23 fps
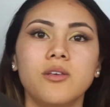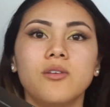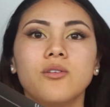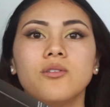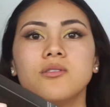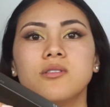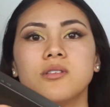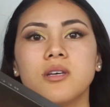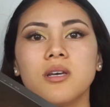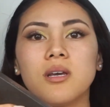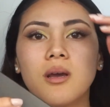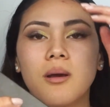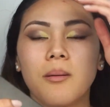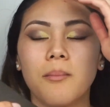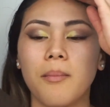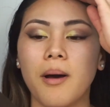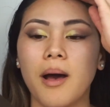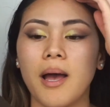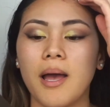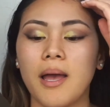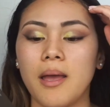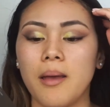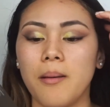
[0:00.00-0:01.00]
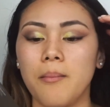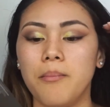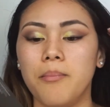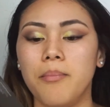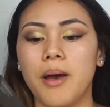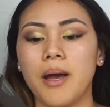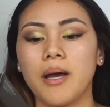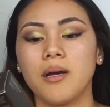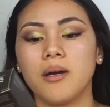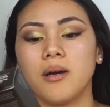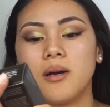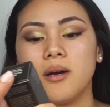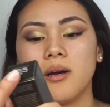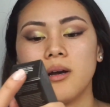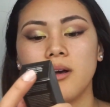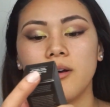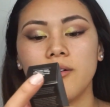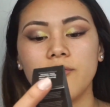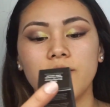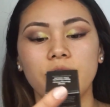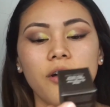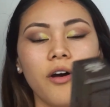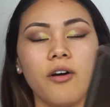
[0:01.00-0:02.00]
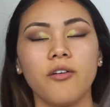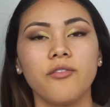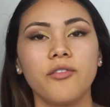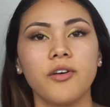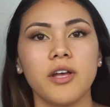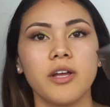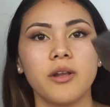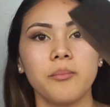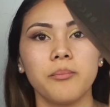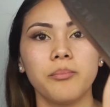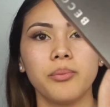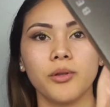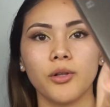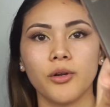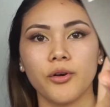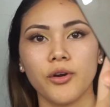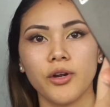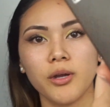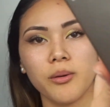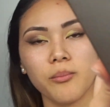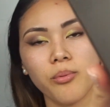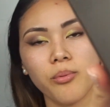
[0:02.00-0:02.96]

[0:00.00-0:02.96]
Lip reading: Using my Becca Velvet Blurring